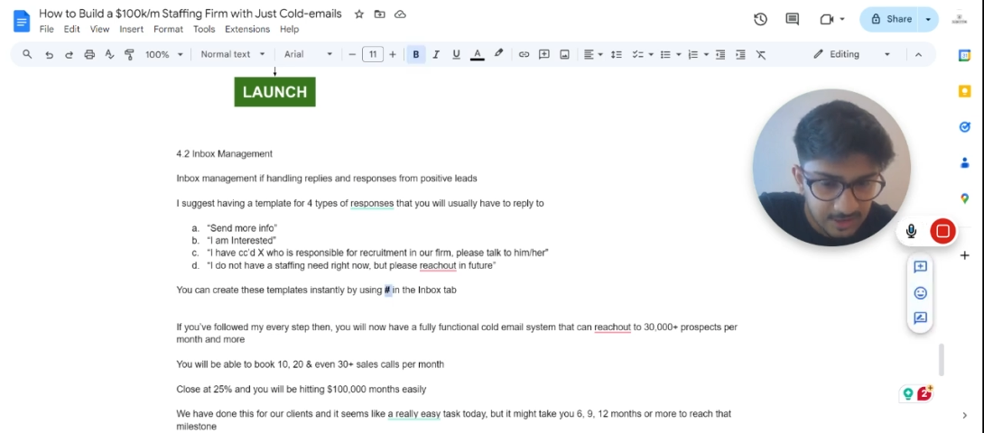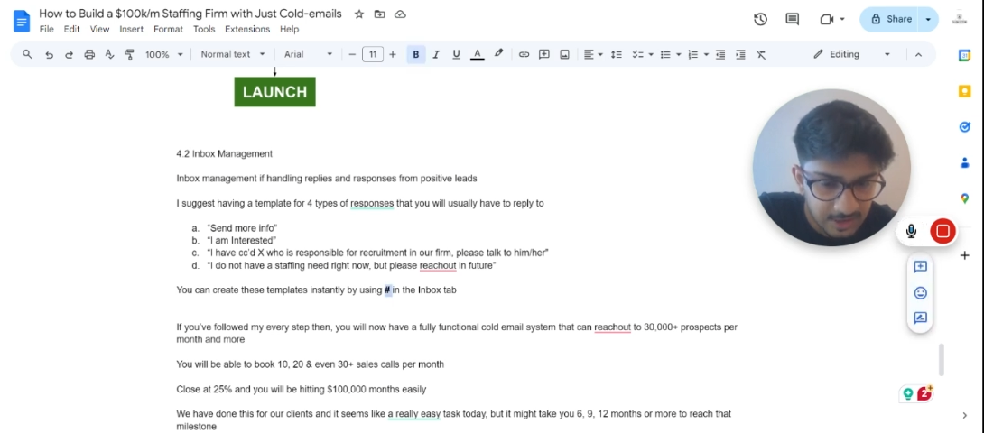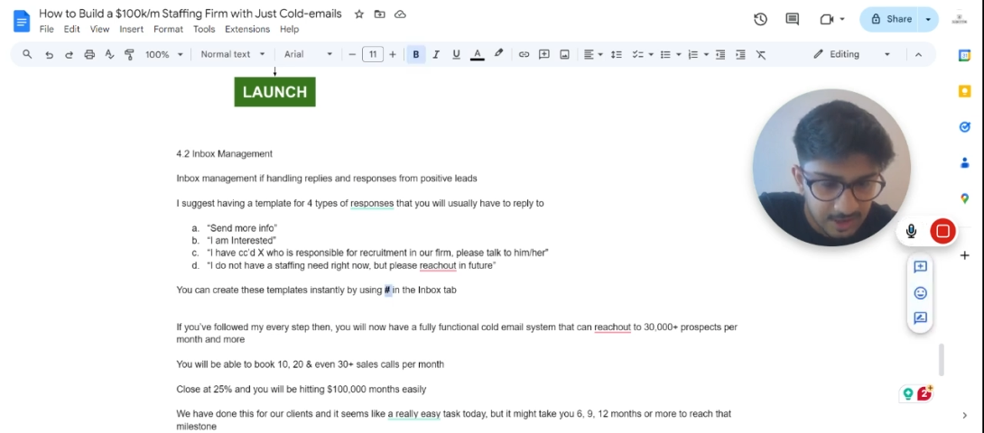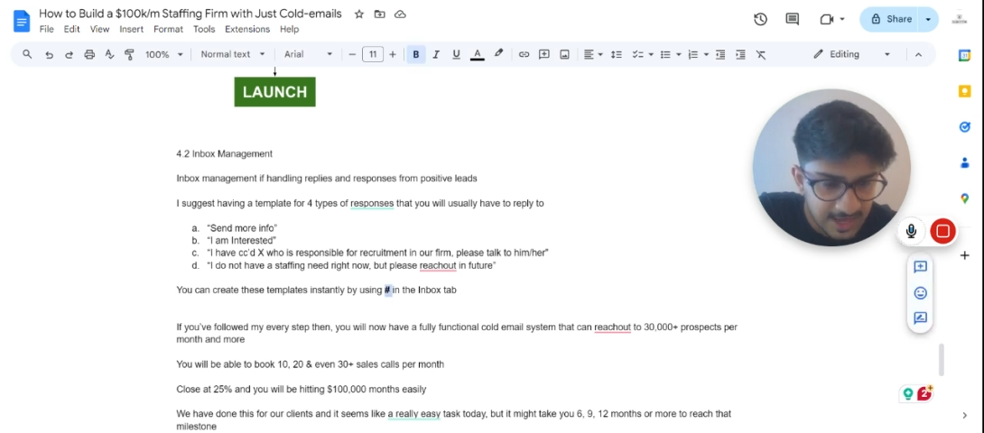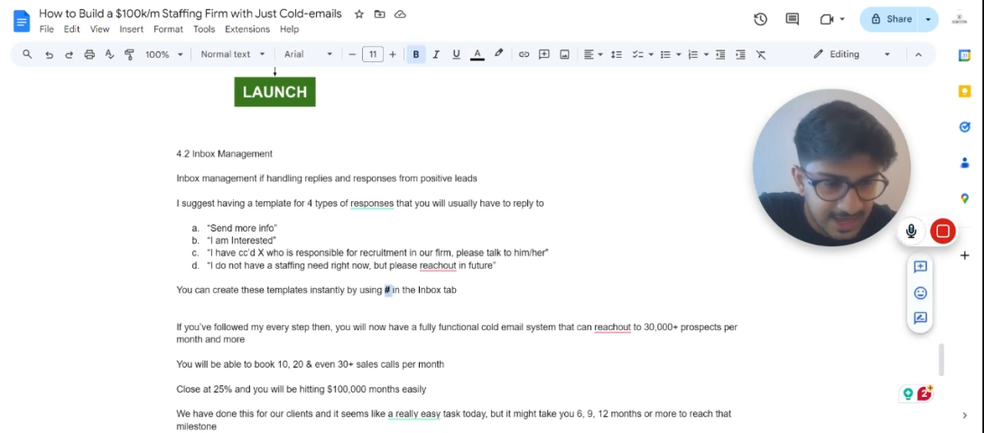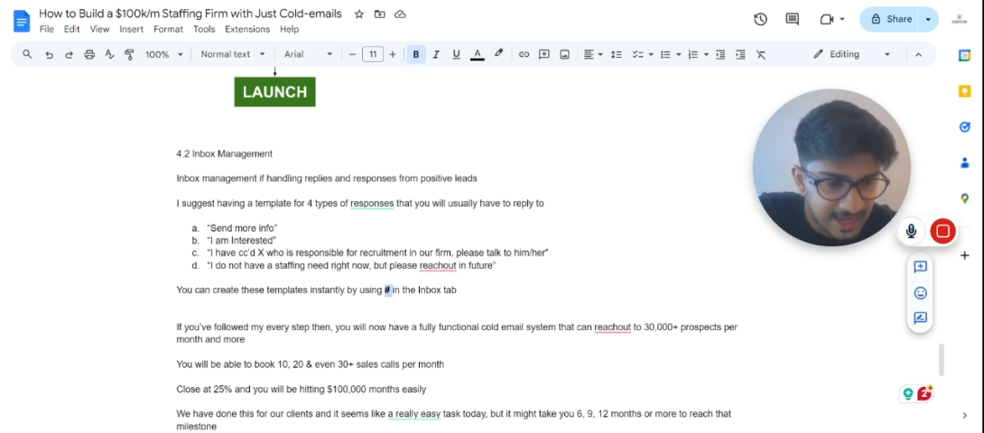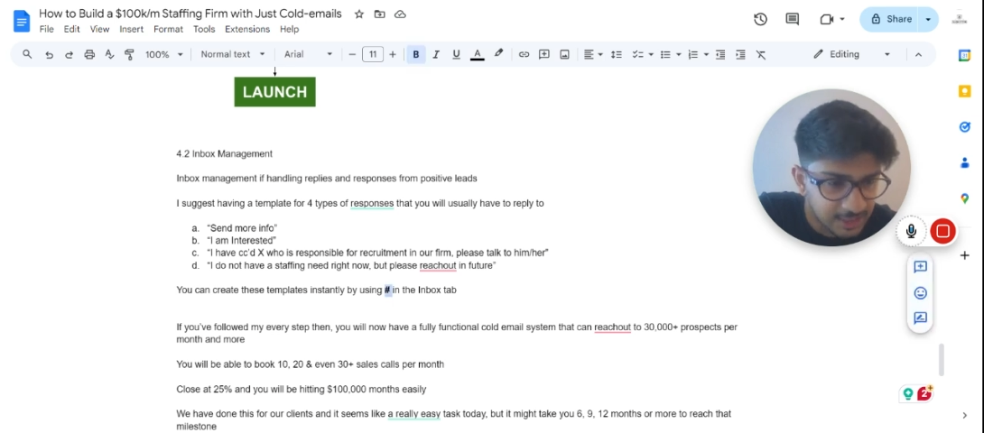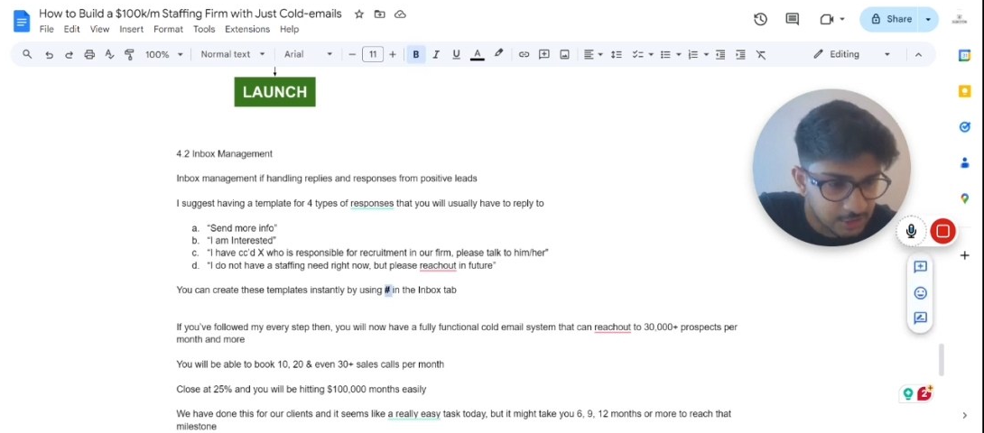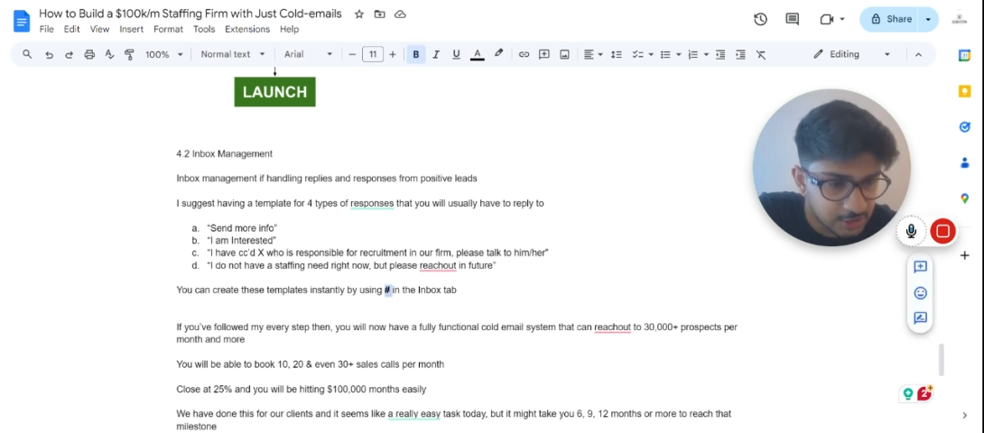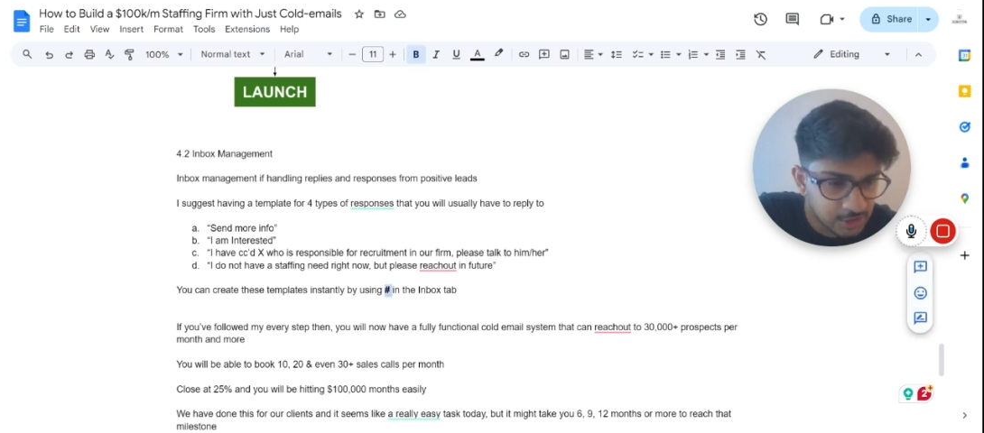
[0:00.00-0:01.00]

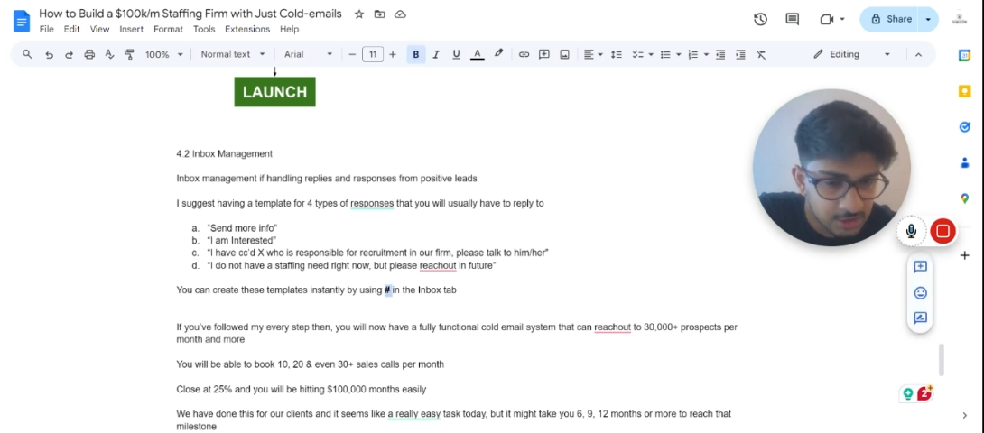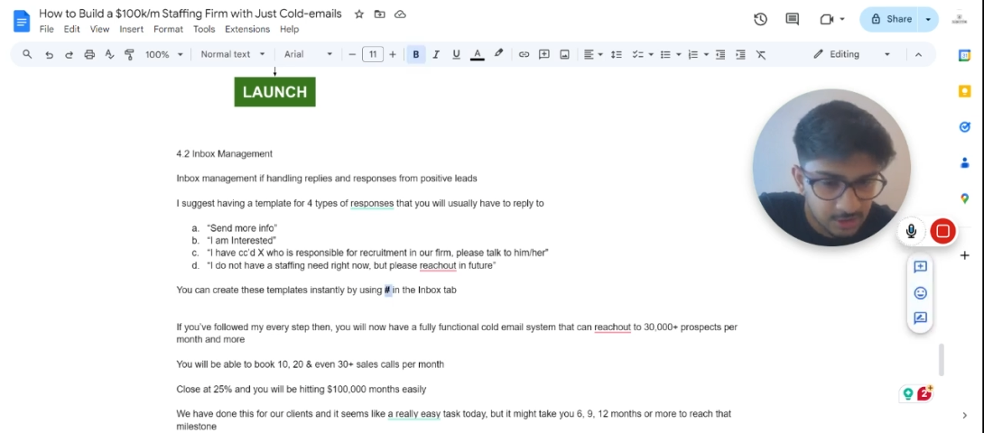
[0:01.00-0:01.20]
hash